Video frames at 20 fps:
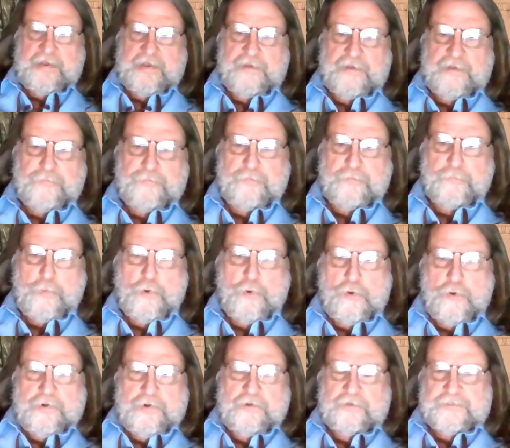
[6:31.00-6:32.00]

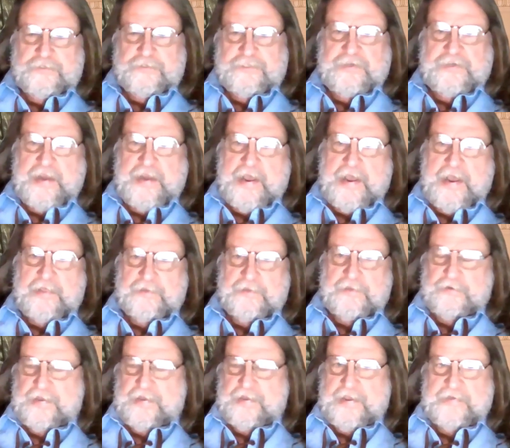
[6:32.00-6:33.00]
Memorial
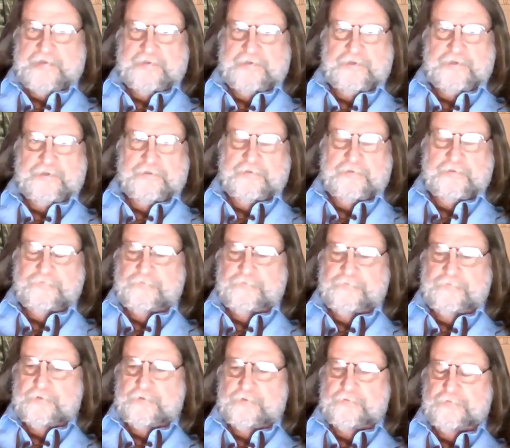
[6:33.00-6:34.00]
Scholar at the
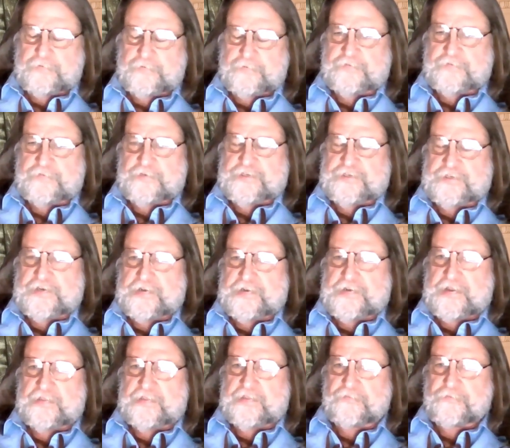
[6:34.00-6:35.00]
University of
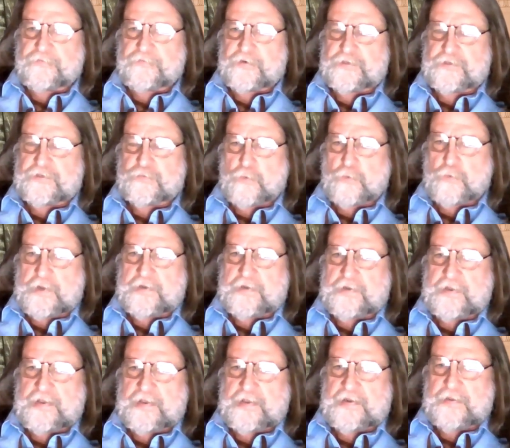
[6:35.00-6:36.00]
Virginia, and the first
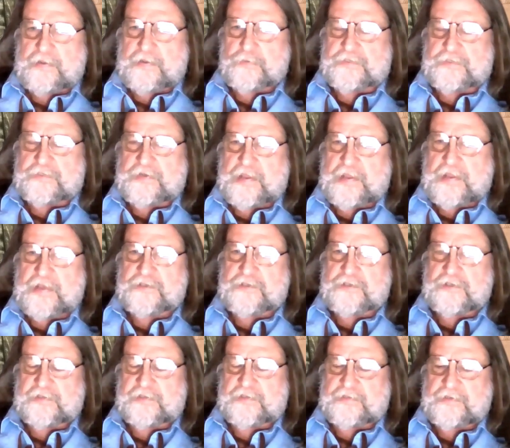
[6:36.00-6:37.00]
one, and he was an
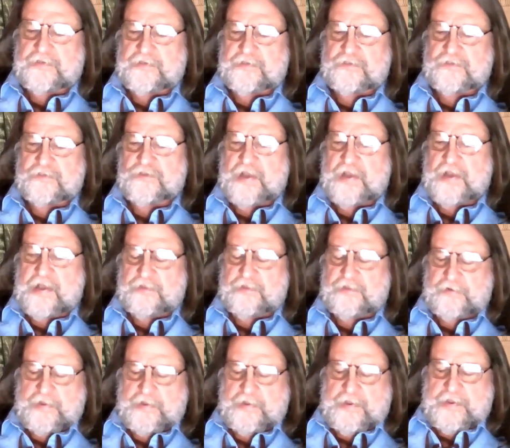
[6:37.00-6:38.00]
excellent
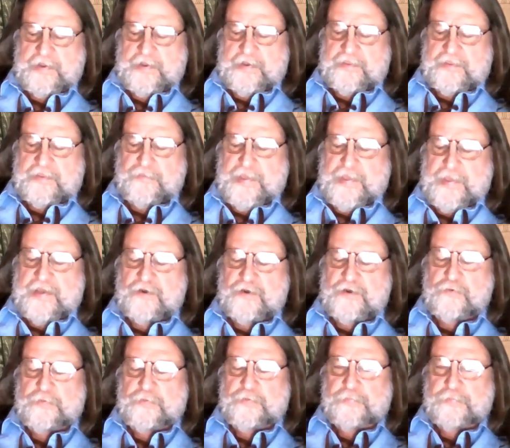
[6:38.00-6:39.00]
scholar. The
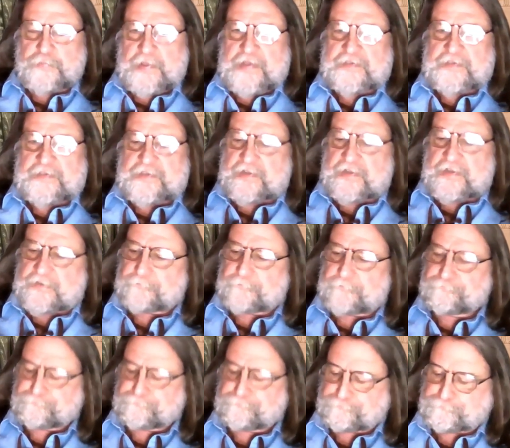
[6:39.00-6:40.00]
man who replaced
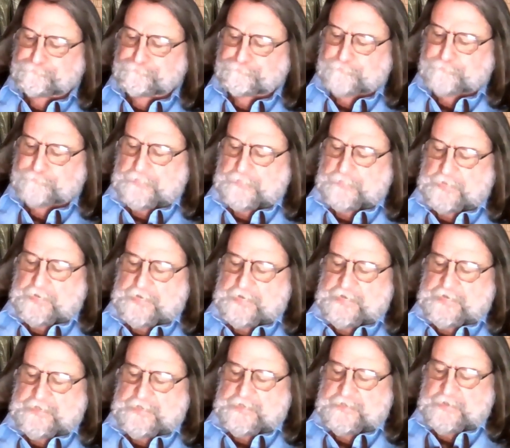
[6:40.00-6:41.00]
him
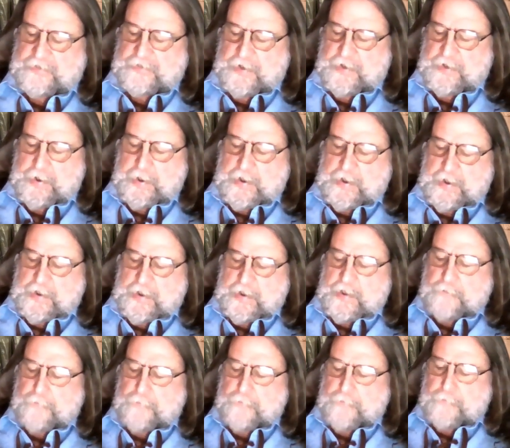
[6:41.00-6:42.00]
is
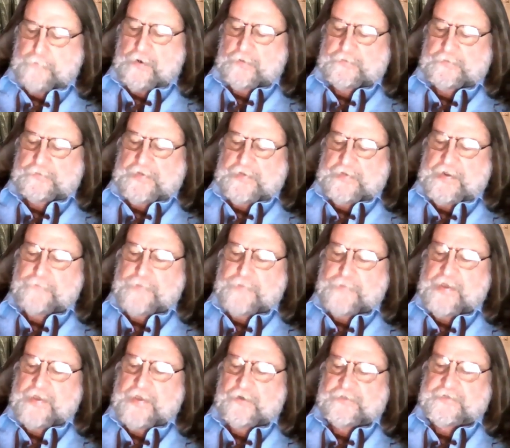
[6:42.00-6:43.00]
Merrill
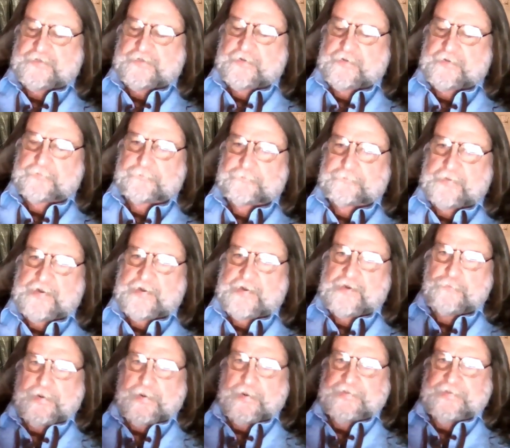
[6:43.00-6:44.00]
D. Peterson,
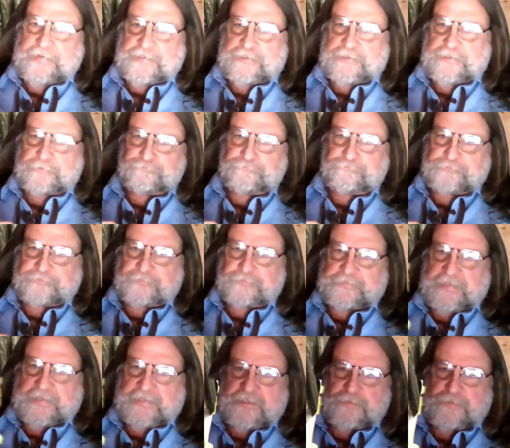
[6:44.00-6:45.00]
and he writes
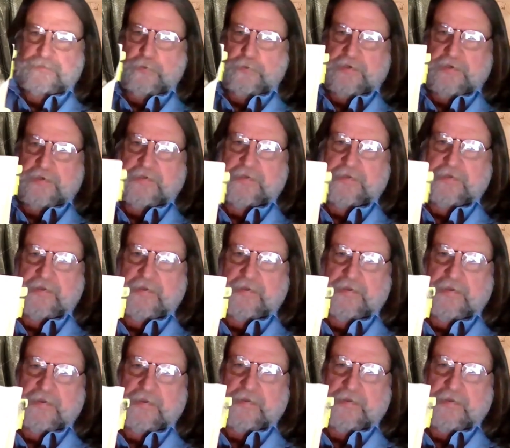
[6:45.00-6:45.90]
his book.